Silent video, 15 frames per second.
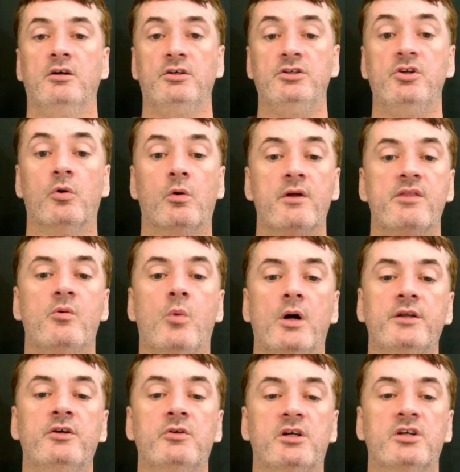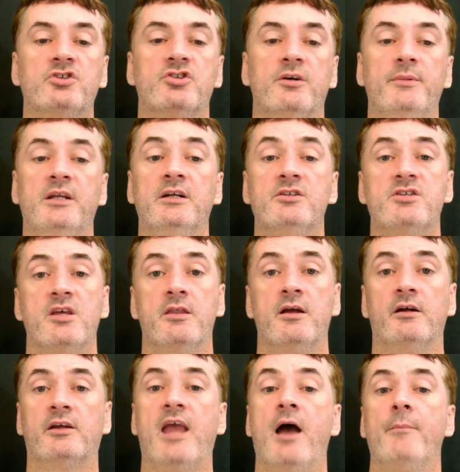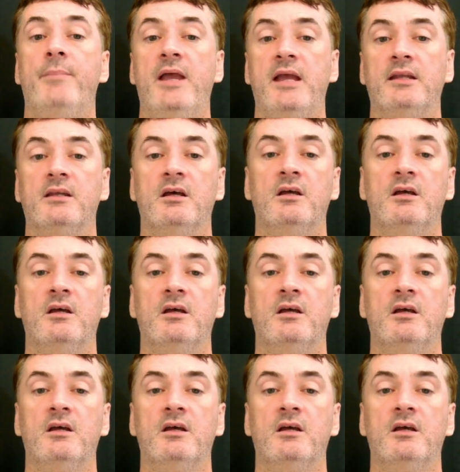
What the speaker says: You're the one who contributed to their campaign.